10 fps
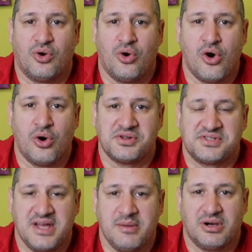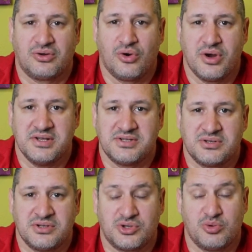all stable
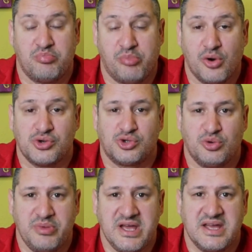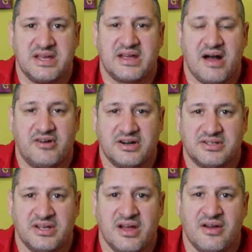coins supposed to be
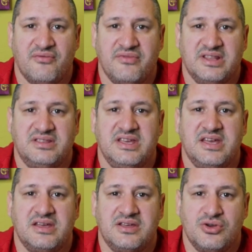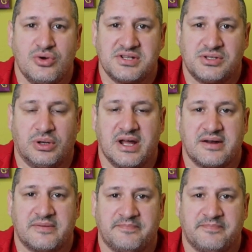covered with the US dollar.